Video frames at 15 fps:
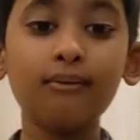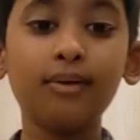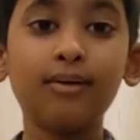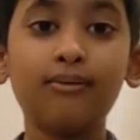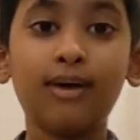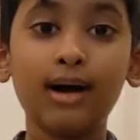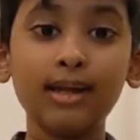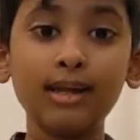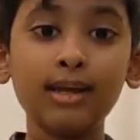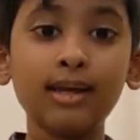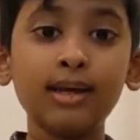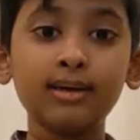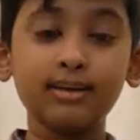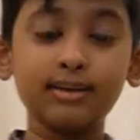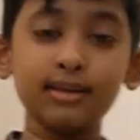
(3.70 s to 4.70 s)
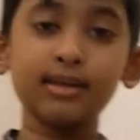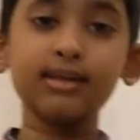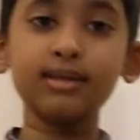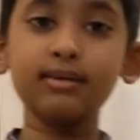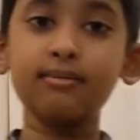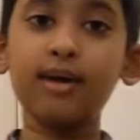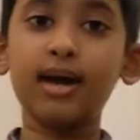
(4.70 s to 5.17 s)
everyone, so this
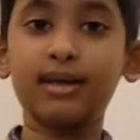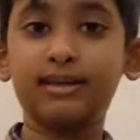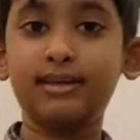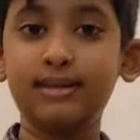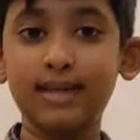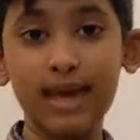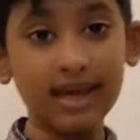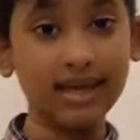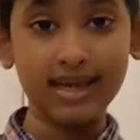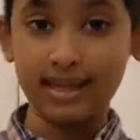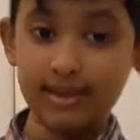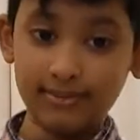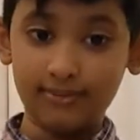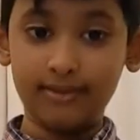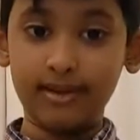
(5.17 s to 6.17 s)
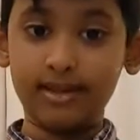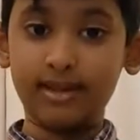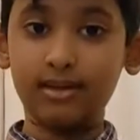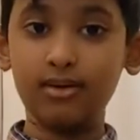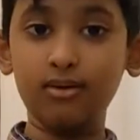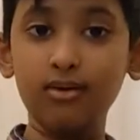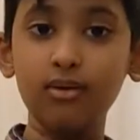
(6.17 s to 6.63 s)
is my second
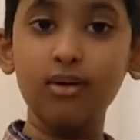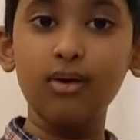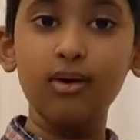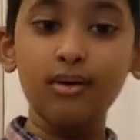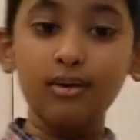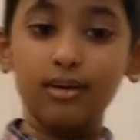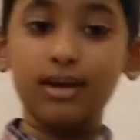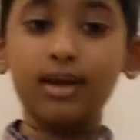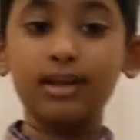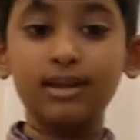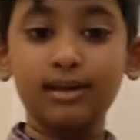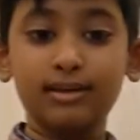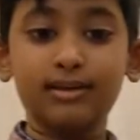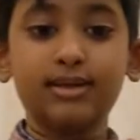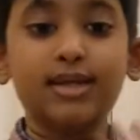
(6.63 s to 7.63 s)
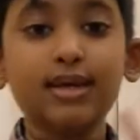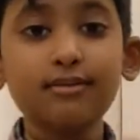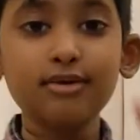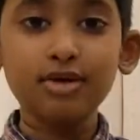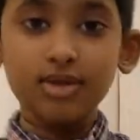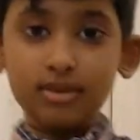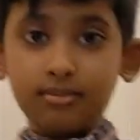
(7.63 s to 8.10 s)
video in the
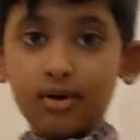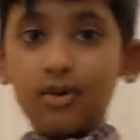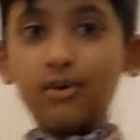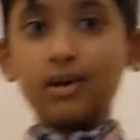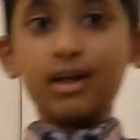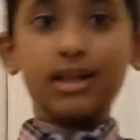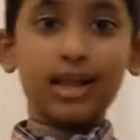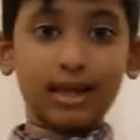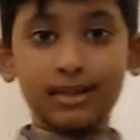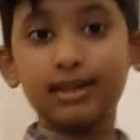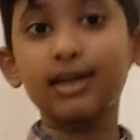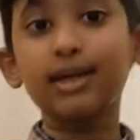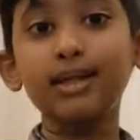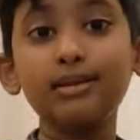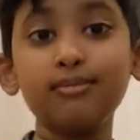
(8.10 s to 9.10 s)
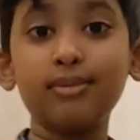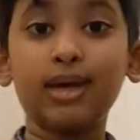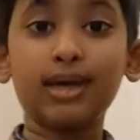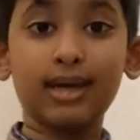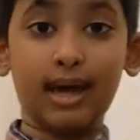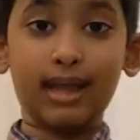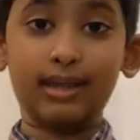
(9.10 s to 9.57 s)
series about classical
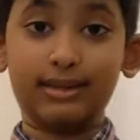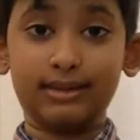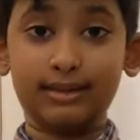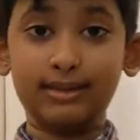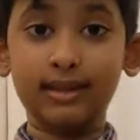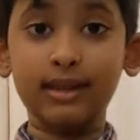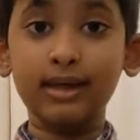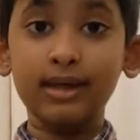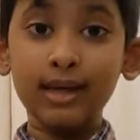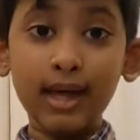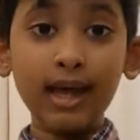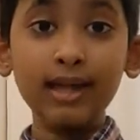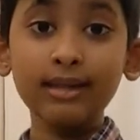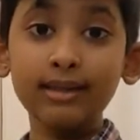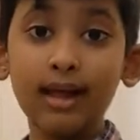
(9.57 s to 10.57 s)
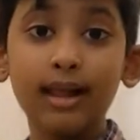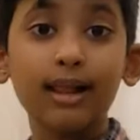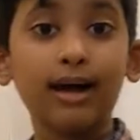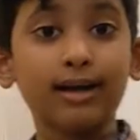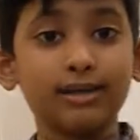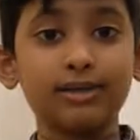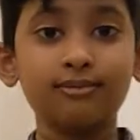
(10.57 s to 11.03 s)
mechanics. In the
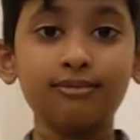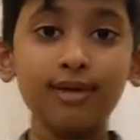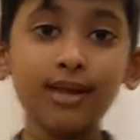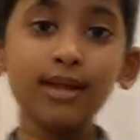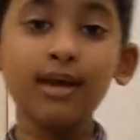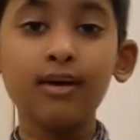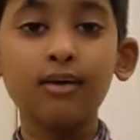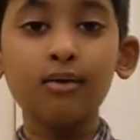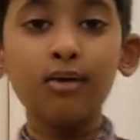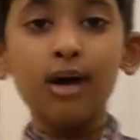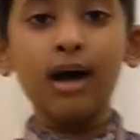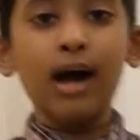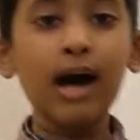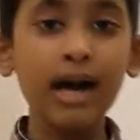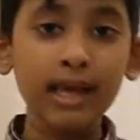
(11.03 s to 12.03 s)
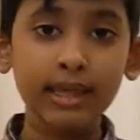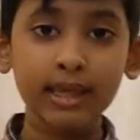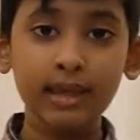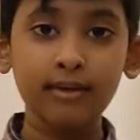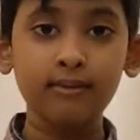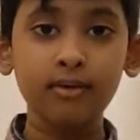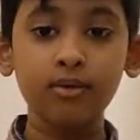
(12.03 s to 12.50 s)
last video, I
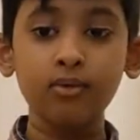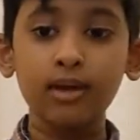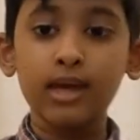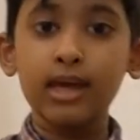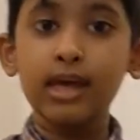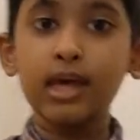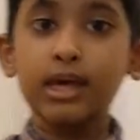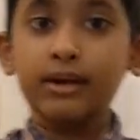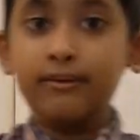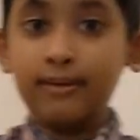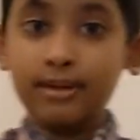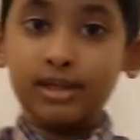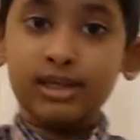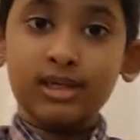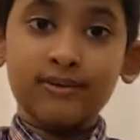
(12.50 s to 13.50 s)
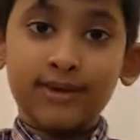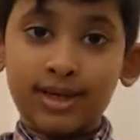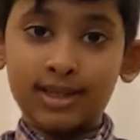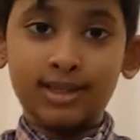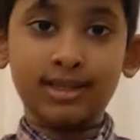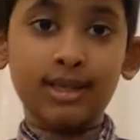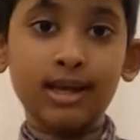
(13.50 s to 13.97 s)
gave you a quiz
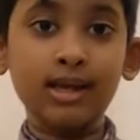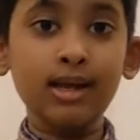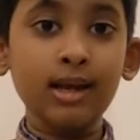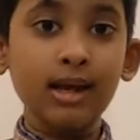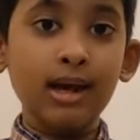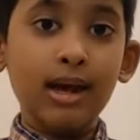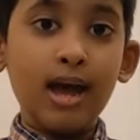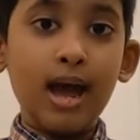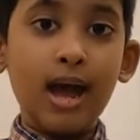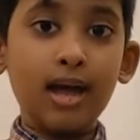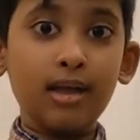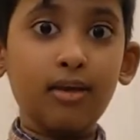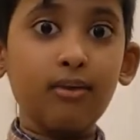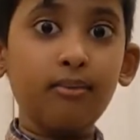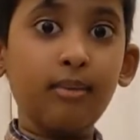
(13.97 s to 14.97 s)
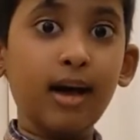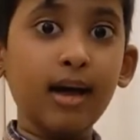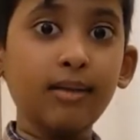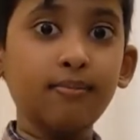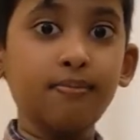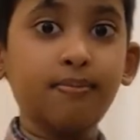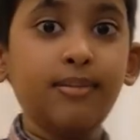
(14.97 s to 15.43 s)
question and you
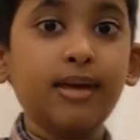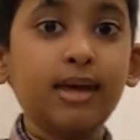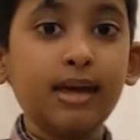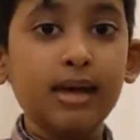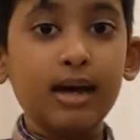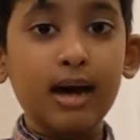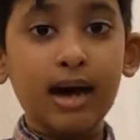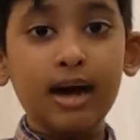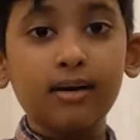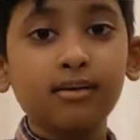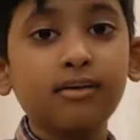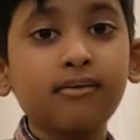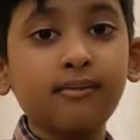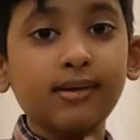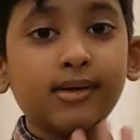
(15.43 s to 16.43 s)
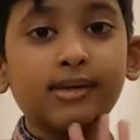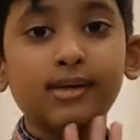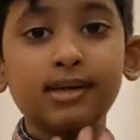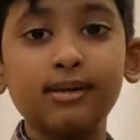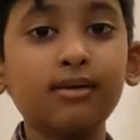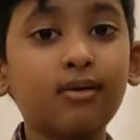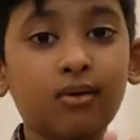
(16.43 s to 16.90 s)
might be hungry
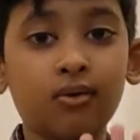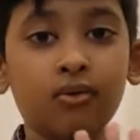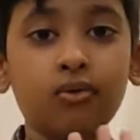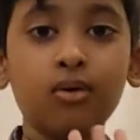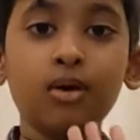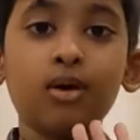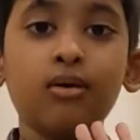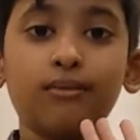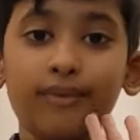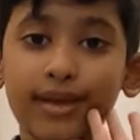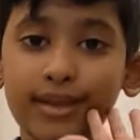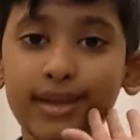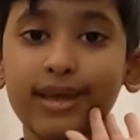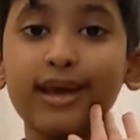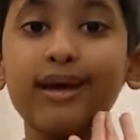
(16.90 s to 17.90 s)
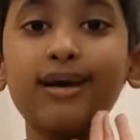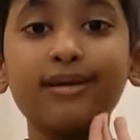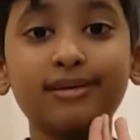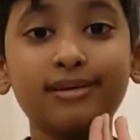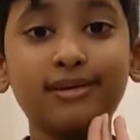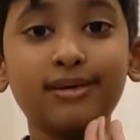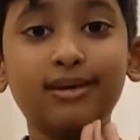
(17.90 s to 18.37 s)
to know what the
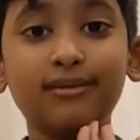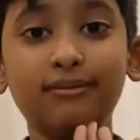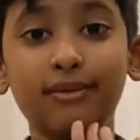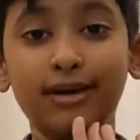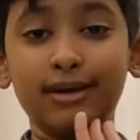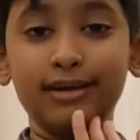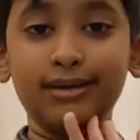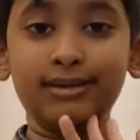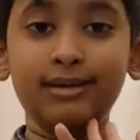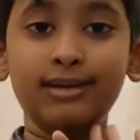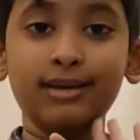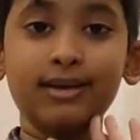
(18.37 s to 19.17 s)
answer was.